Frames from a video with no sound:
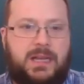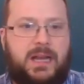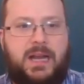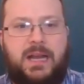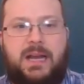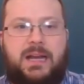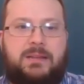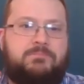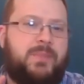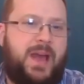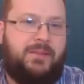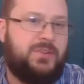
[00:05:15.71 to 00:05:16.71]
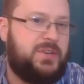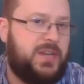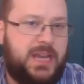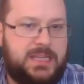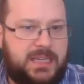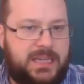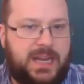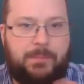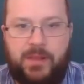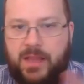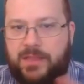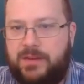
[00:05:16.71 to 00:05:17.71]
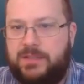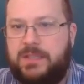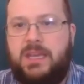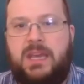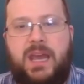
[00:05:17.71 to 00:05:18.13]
advertising, a couple others.